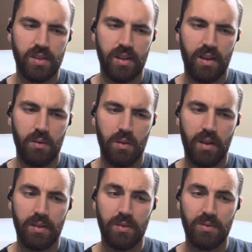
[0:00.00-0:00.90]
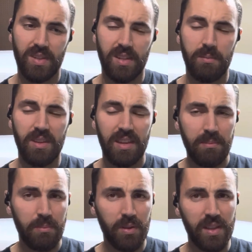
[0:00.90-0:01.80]
and how a lot of those need to be
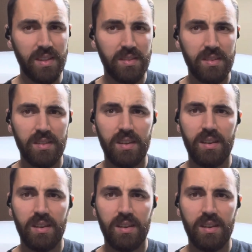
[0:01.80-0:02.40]
in place